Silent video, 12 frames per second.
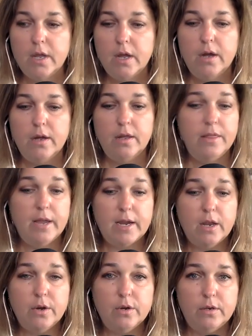that
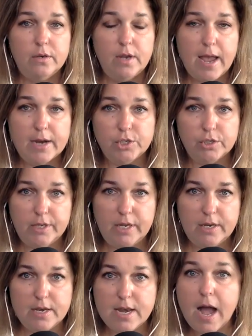can
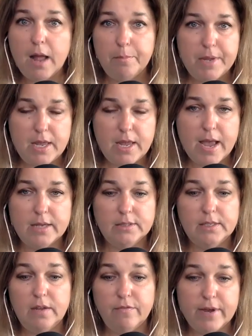actually not be
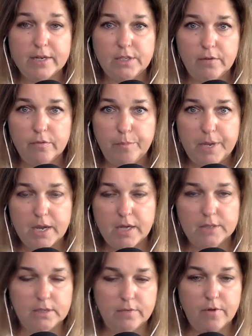as effective
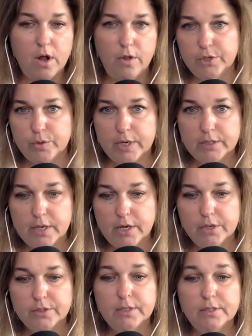because of all the stress on
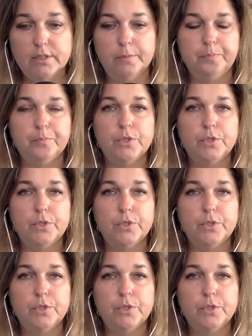your system.